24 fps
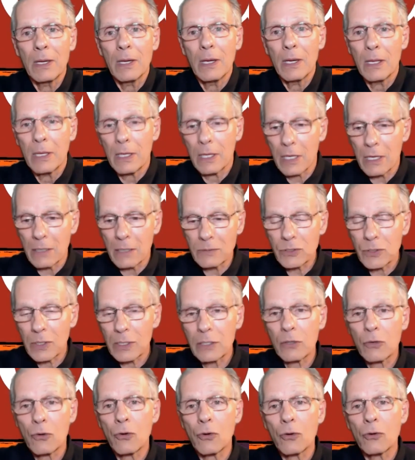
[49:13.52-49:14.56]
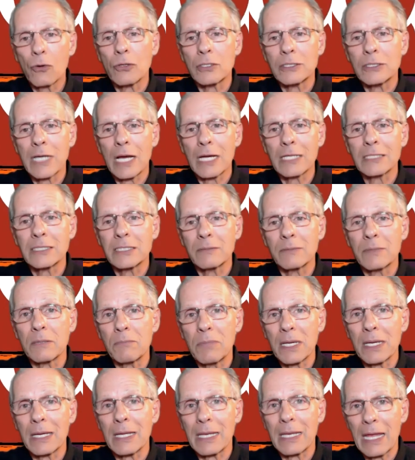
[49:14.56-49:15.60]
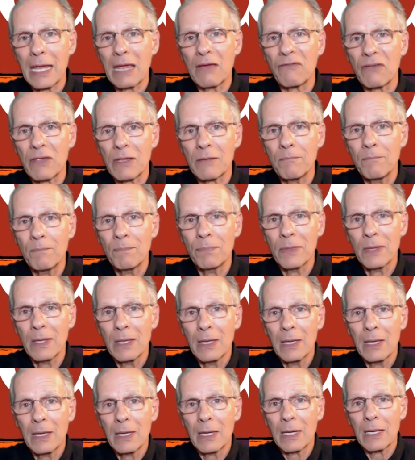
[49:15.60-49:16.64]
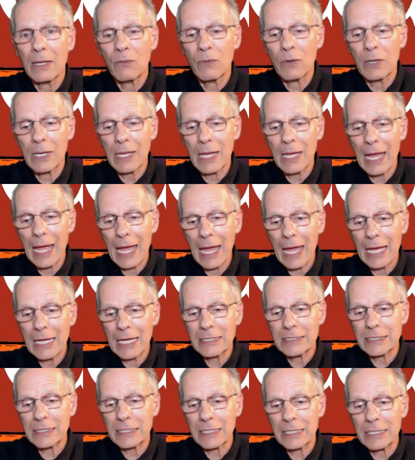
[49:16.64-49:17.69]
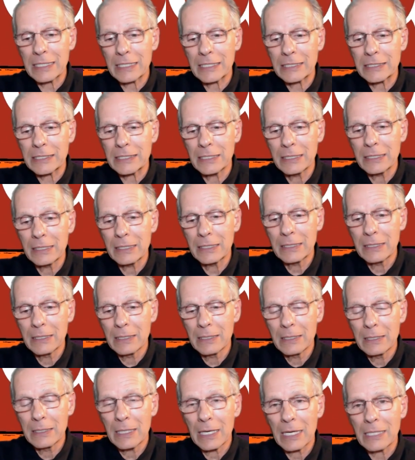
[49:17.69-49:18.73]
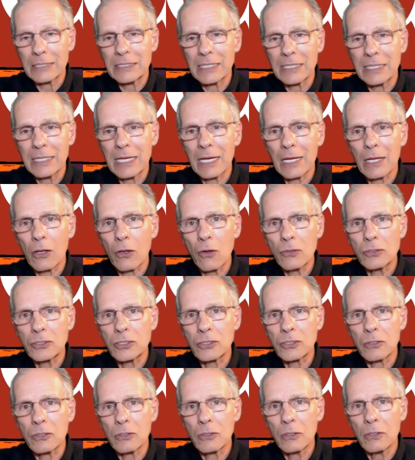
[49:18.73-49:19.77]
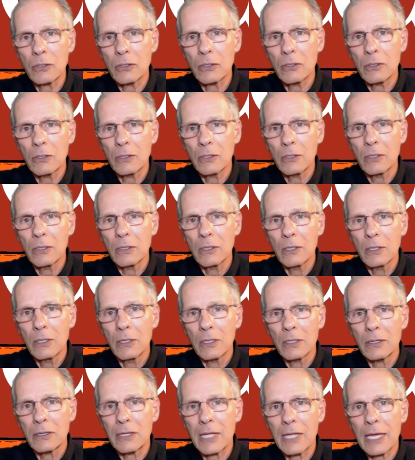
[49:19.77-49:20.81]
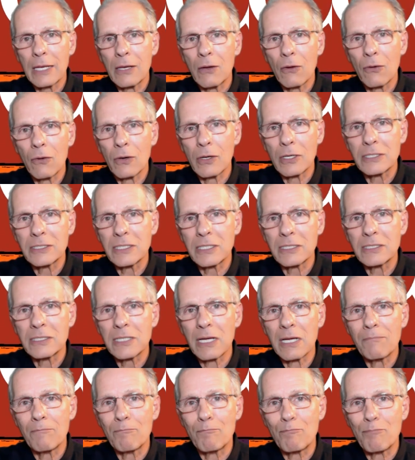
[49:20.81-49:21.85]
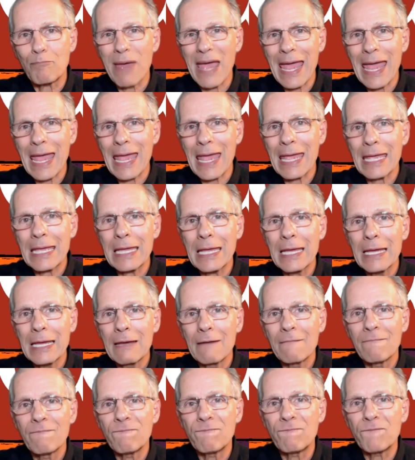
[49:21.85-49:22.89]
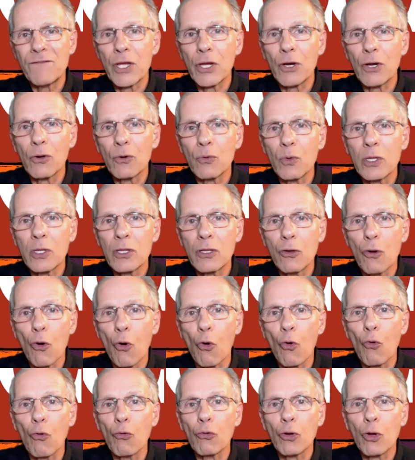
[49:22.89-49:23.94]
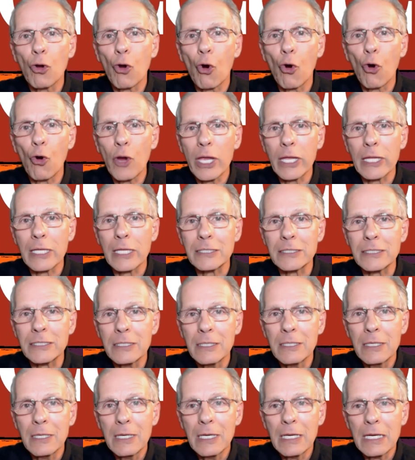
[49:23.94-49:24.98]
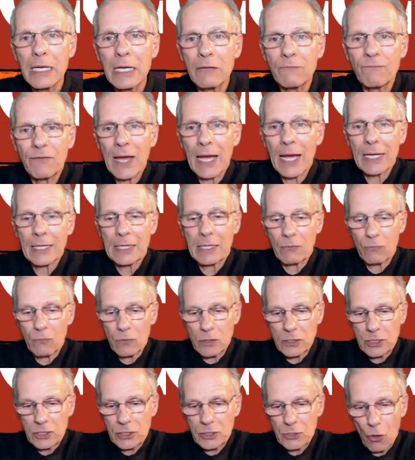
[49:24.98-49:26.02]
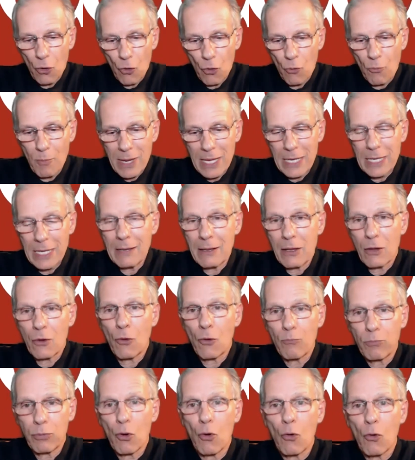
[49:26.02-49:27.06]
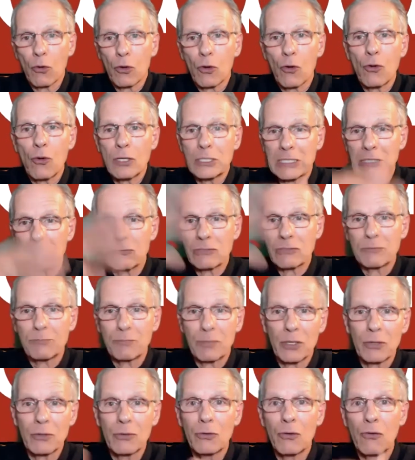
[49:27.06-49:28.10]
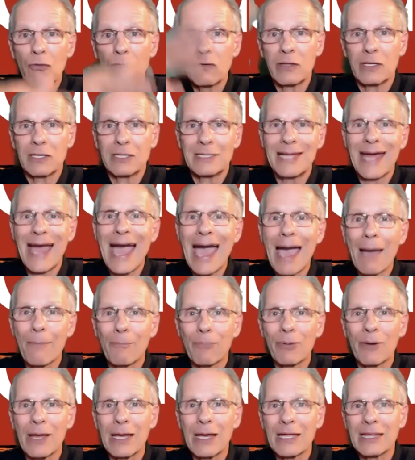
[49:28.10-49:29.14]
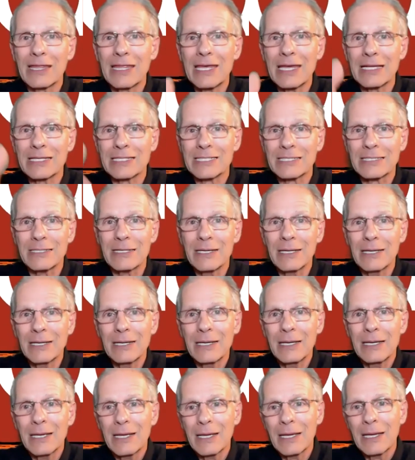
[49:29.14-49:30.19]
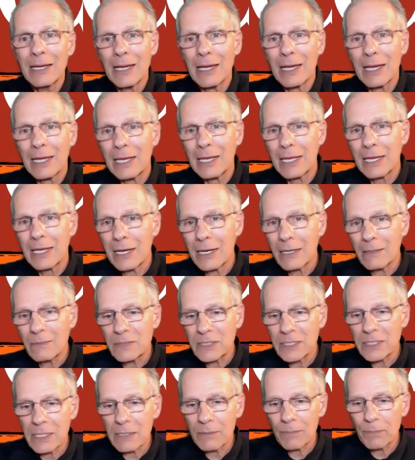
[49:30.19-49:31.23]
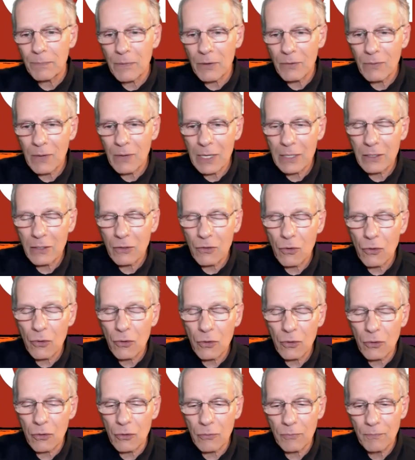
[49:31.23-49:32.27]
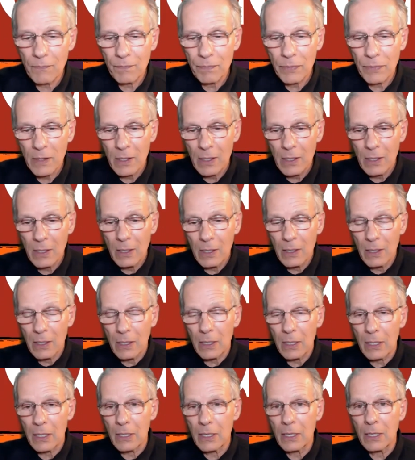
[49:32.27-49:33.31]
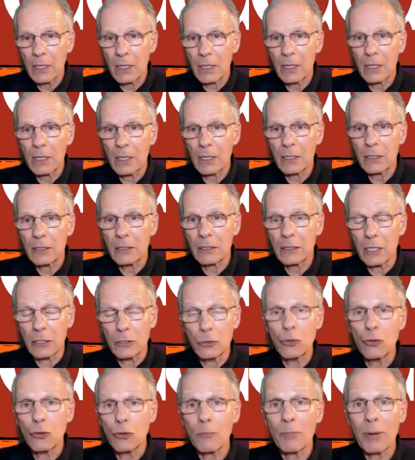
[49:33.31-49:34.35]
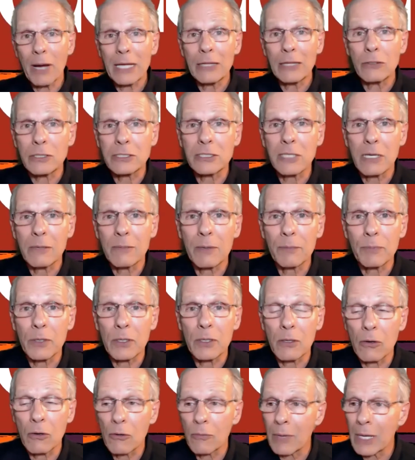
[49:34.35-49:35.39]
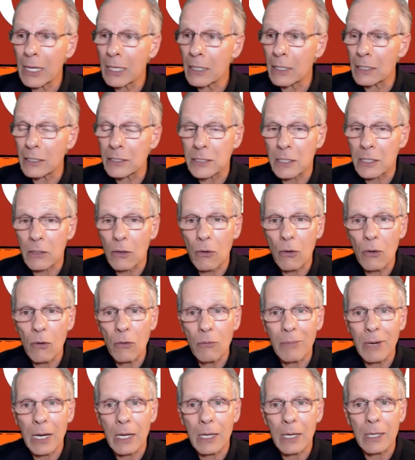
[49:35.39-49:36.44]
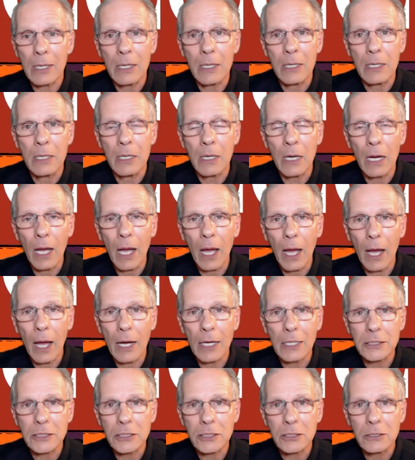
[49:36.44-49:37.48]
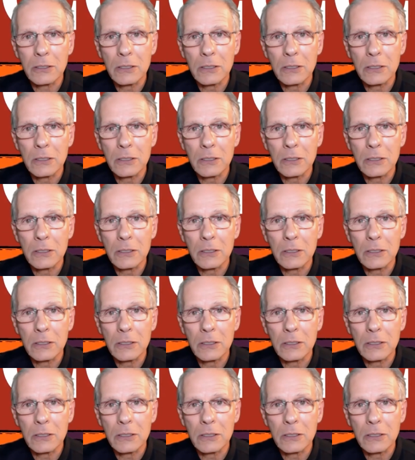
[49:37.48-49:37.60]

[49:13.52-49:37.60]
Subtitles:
He comes around the corner, he's got something big and heavy. And what he has is, as you get closer, they notice it's a bag filled with gold coins. In fact, it was so many gold coins, they were spilling over the top like this. And he comes up around the corner, and the two compadres come up to the old man and said, "Oh my gosh,